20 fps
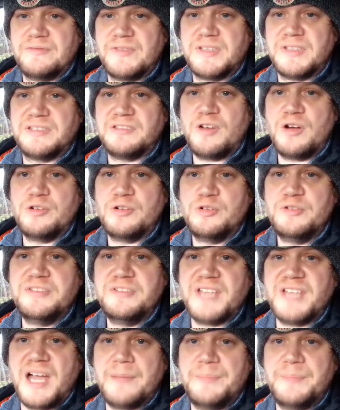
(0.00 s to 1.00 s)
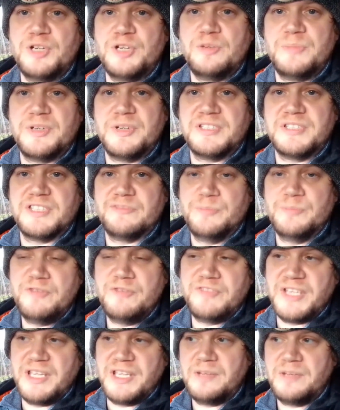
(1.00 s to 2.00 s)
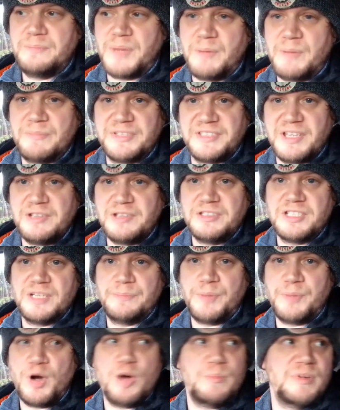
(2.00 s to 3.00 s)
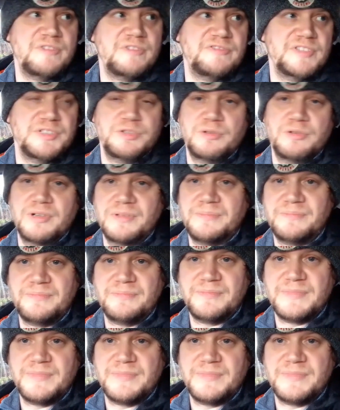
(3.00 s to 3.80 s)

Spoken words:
they sort of lose that appeal because they've moved the air bumps down to the bottom of the door.